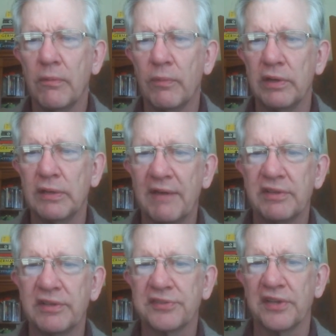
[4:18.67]
where you have
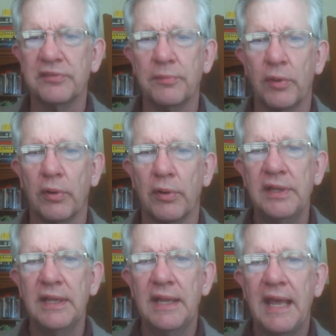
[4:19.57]
a discussion board,
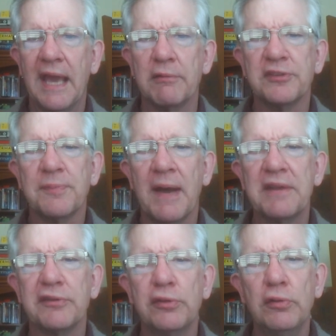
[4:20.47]
and
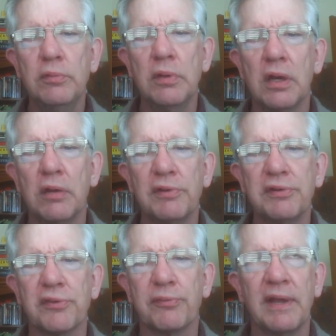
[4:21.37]
respond to two
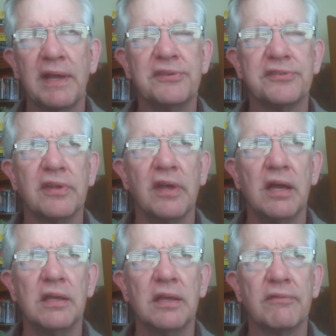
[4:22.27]
original threads
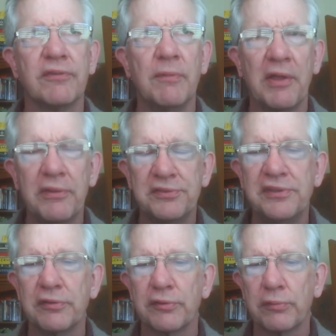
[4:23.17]
from others
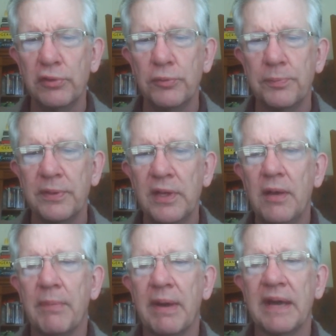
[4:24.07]
in your group
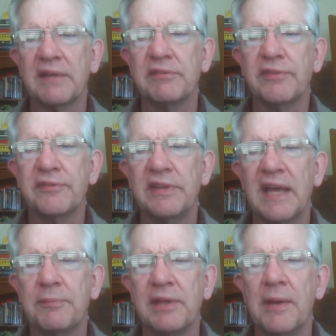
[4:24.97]
by
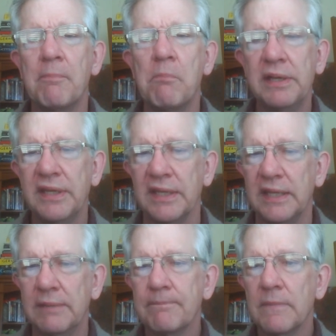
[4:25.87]
11:59 p.m.
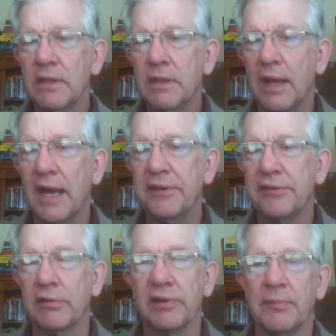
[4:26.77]
Monday
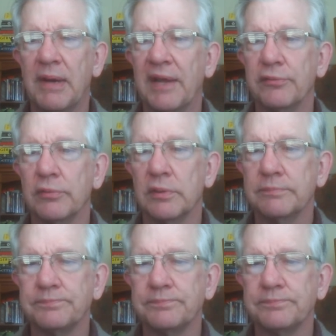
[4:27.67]
during the module.